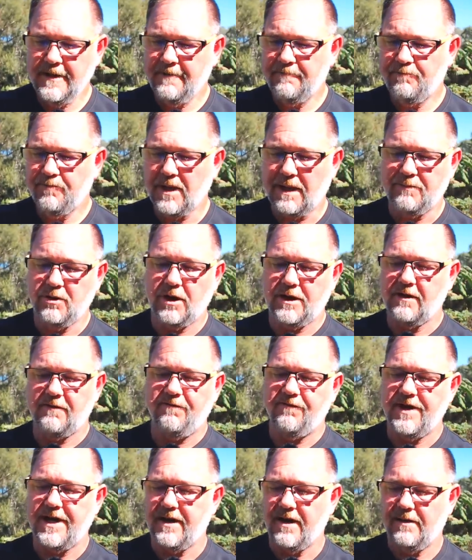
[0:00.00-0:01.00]
I'm not
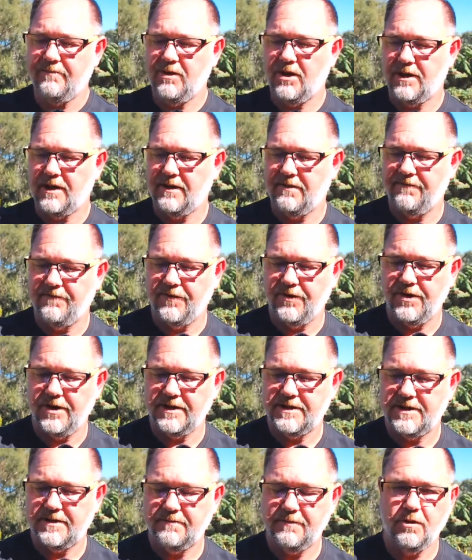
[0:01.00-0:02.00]
adverse
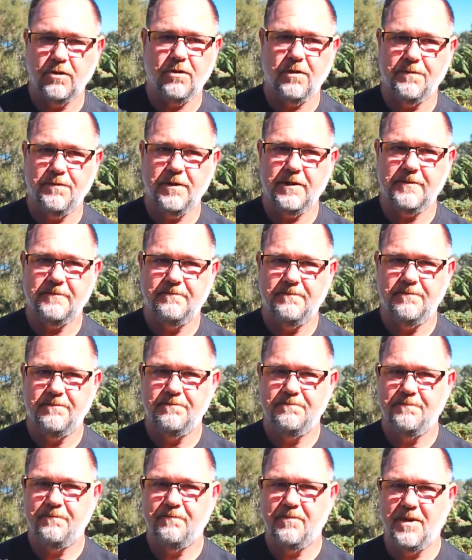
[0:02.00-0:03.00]
corporate,
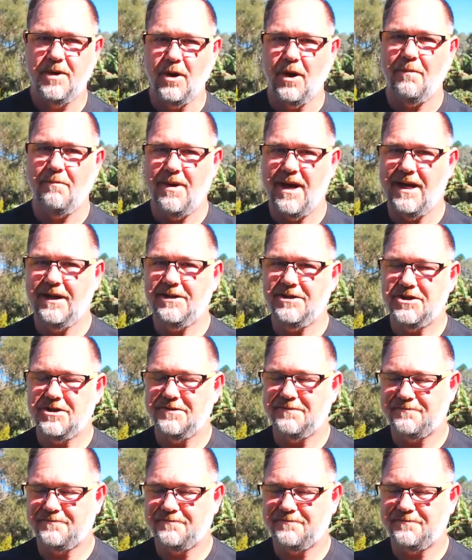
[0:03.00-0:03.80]
not much.